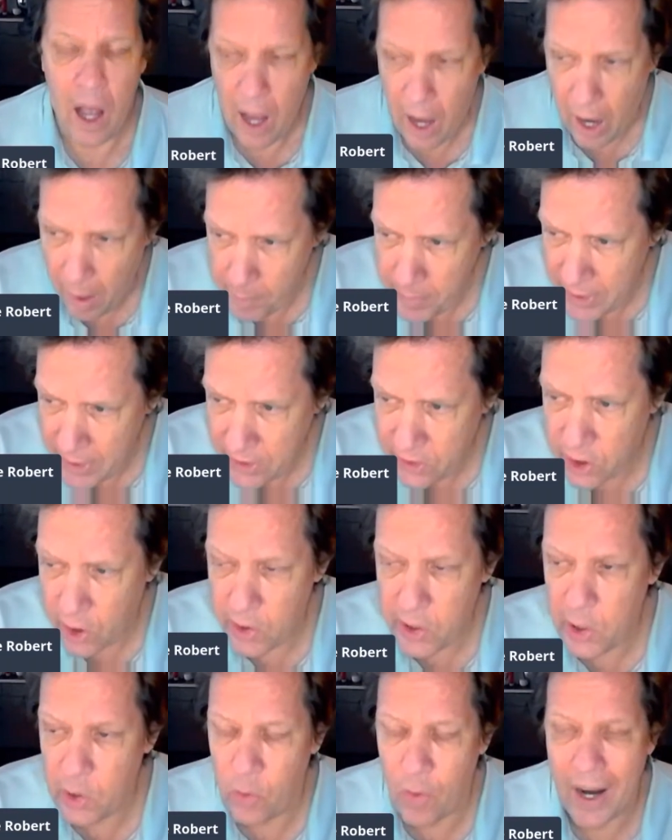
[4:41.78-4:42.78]
I'm going to tell
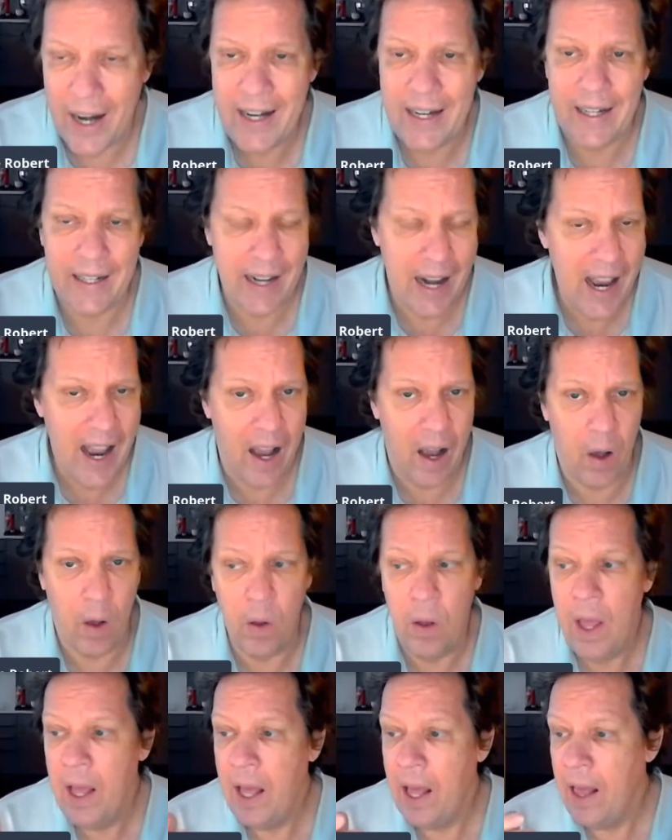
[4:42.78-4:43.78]
you right
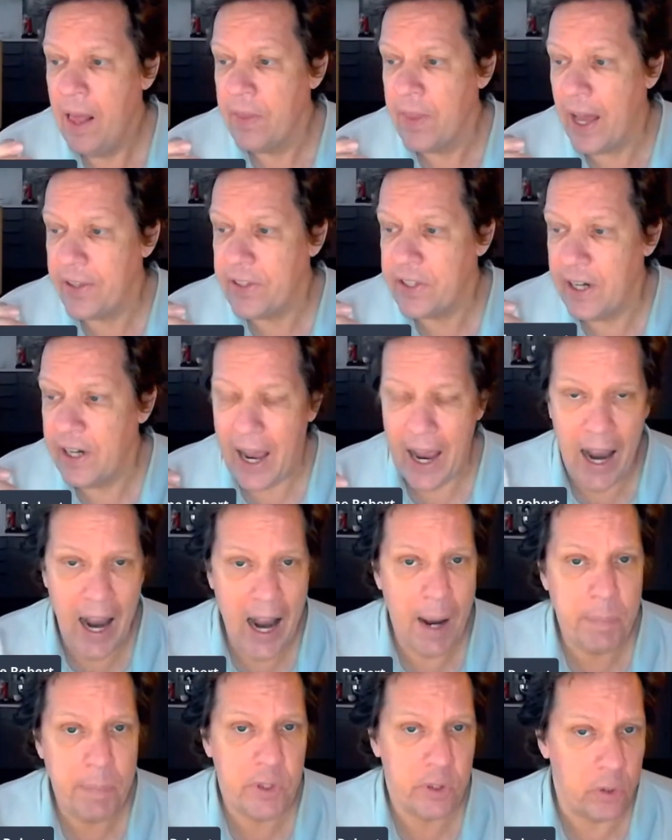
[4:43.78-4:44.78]
now that's an
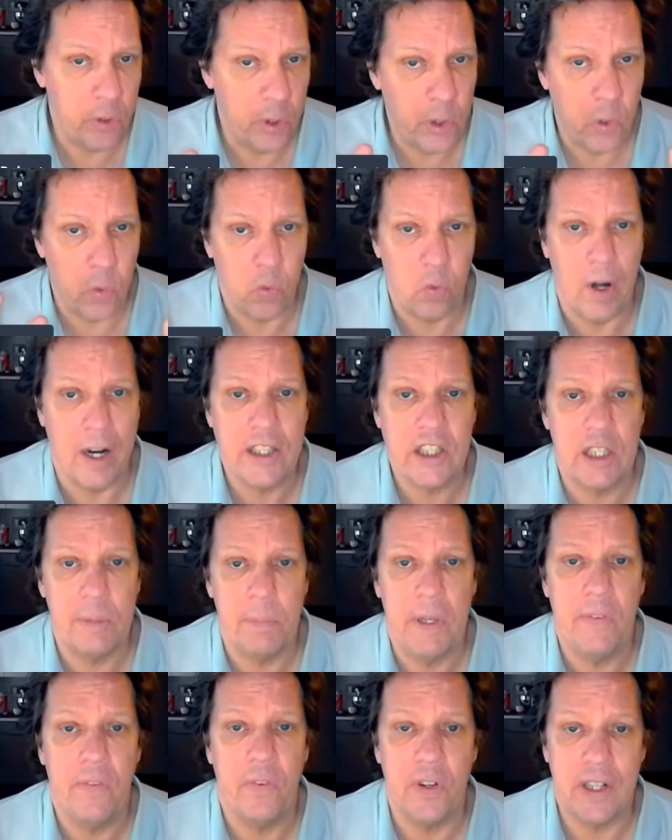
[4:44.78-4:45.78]
absolute
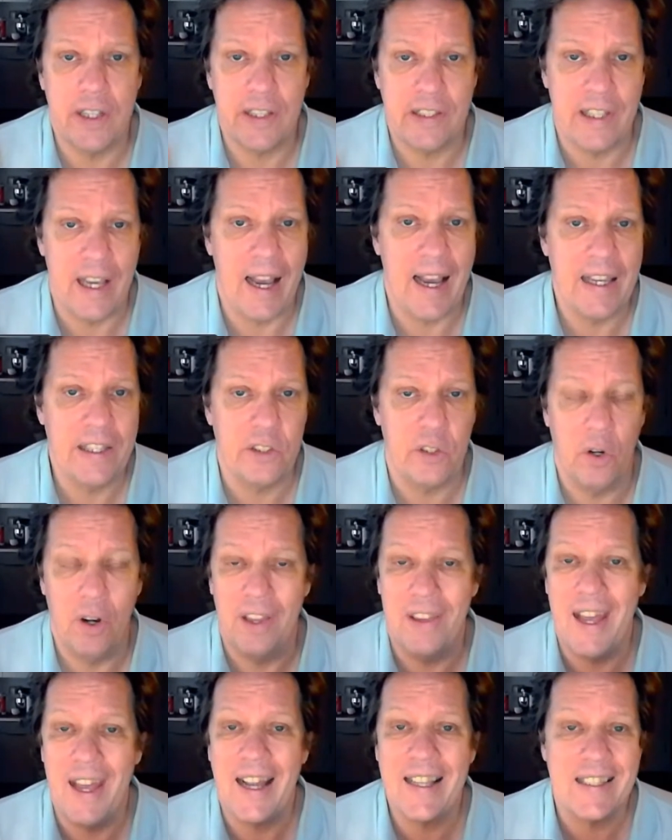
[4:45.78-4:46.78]
recipe for disaster.
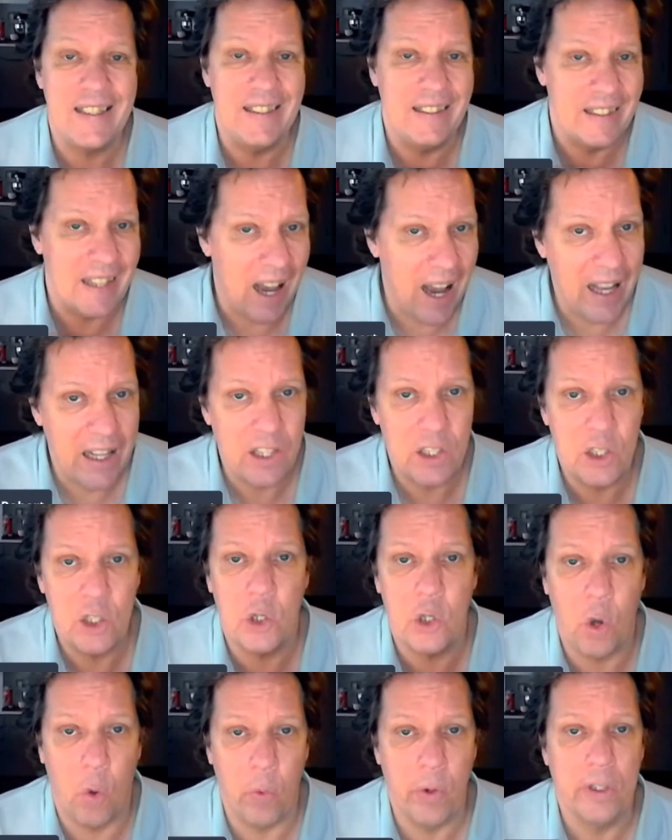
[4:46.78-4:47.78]
That's not
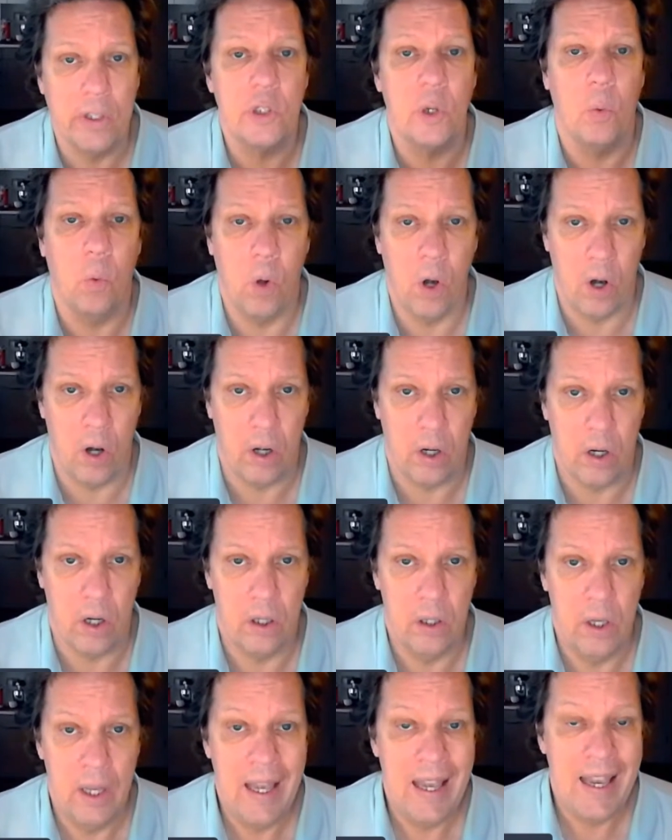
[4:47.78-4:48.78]
going to work.
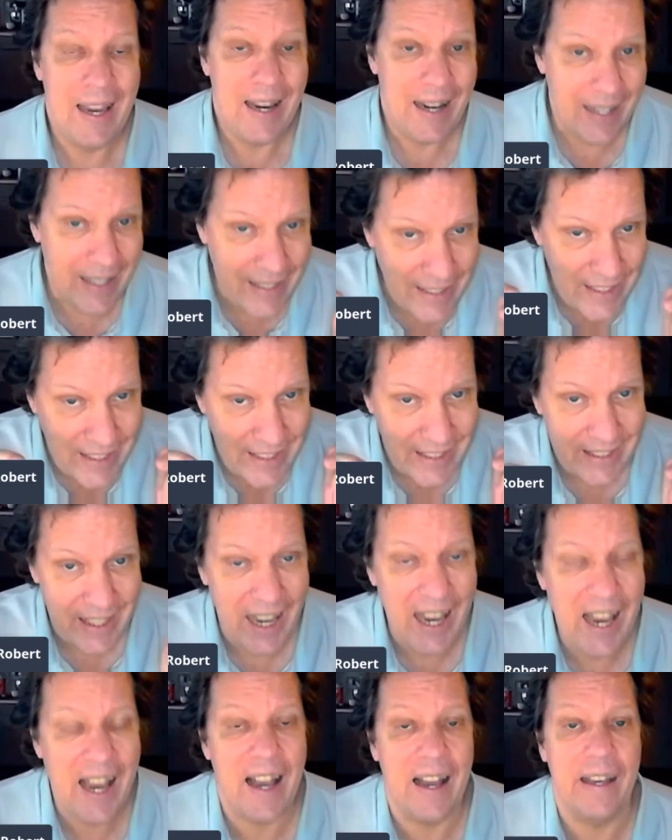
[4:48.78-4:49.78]

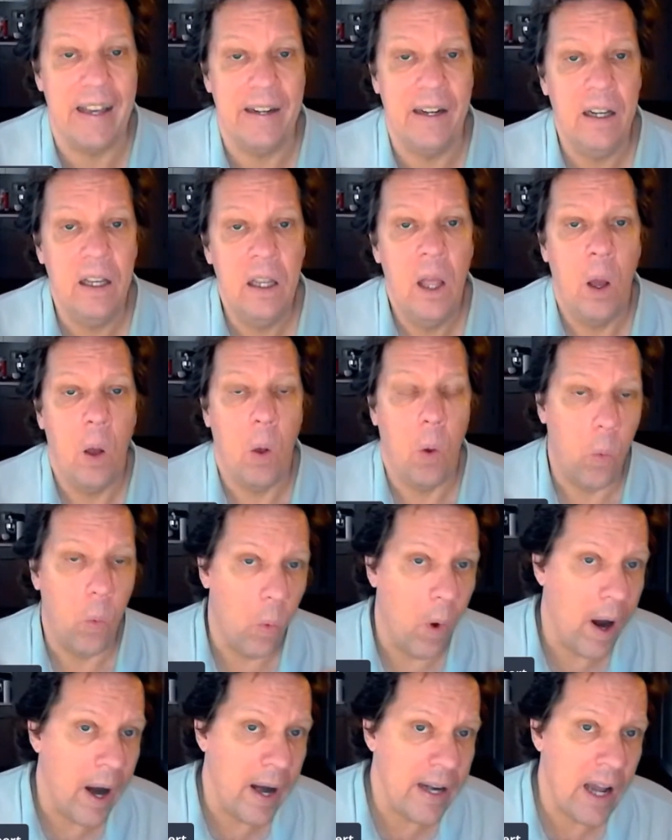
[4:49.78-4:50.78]
Instead,
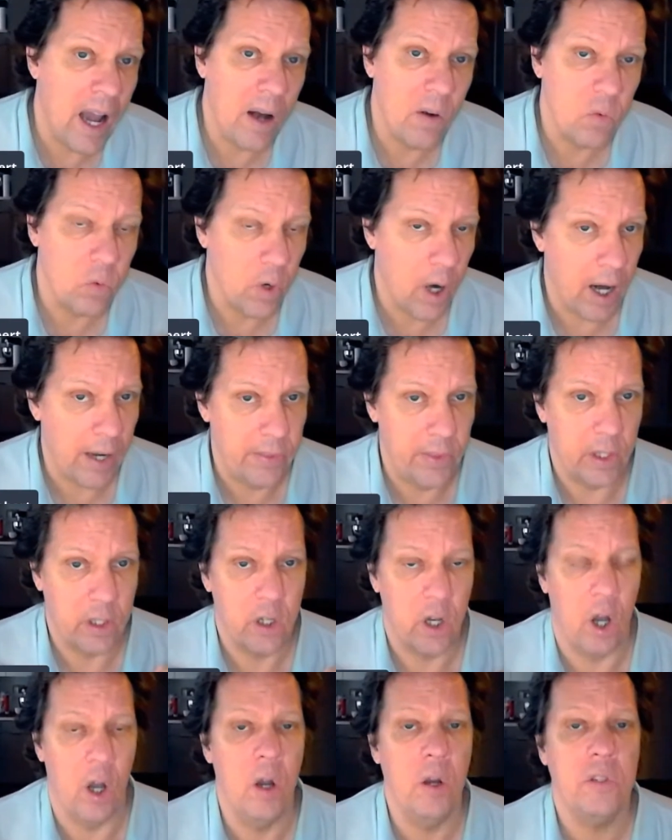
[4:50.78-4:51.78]
why not ride the
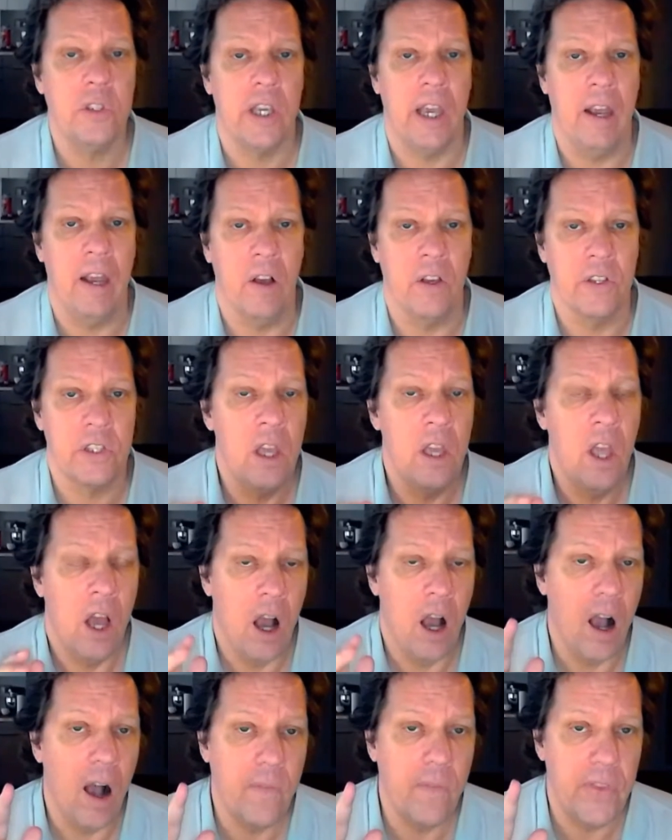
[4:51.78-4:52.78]
coattails
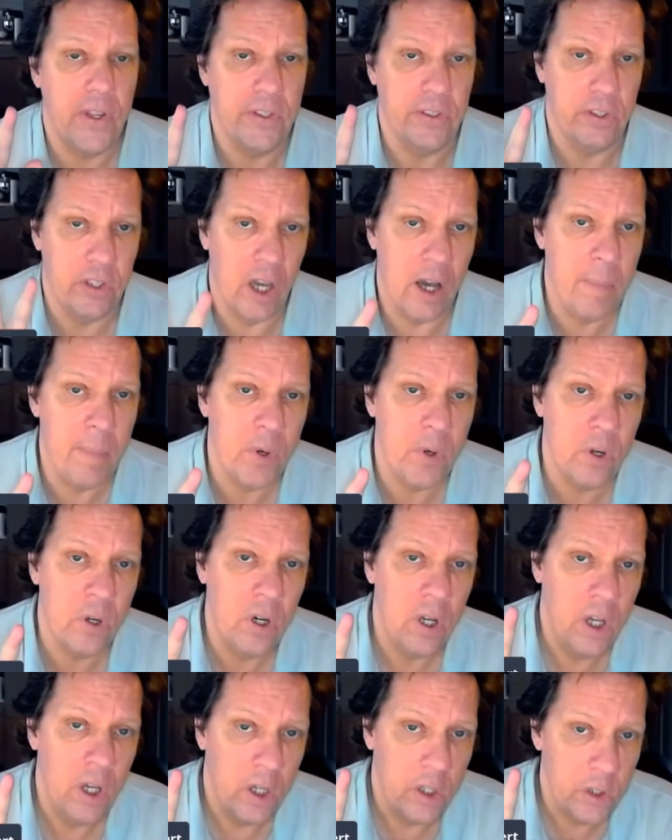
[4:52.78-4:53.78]
of the
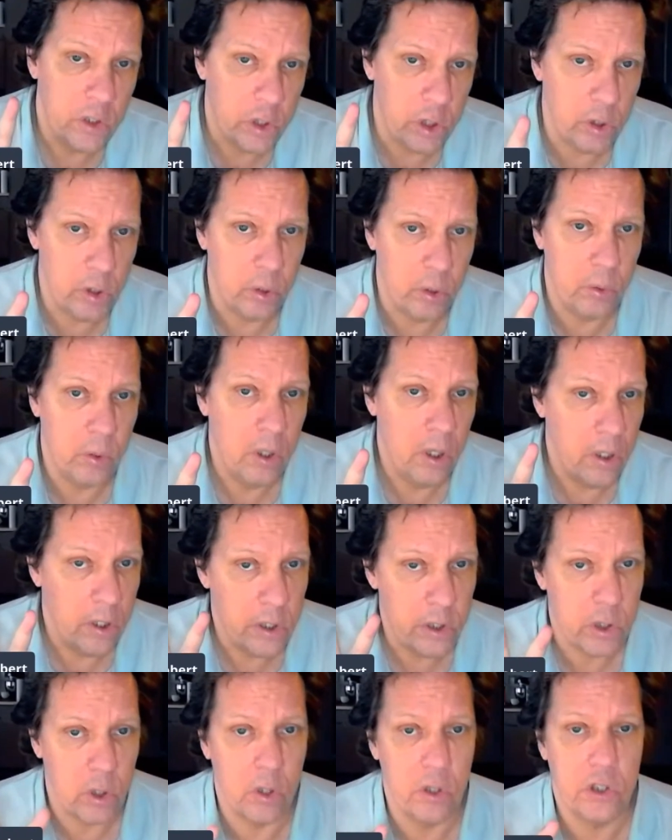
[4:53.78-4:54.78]
number two
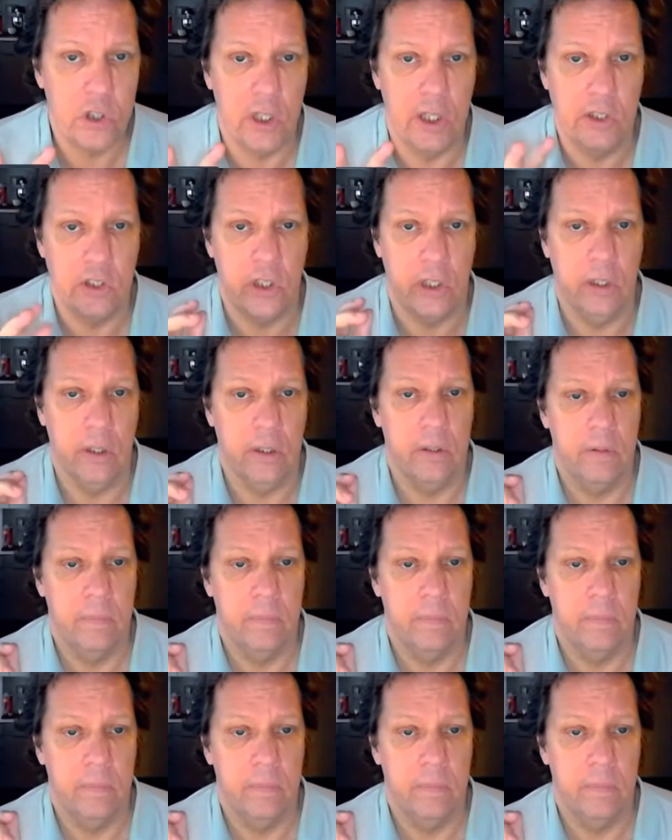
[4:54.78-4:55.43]
search engine.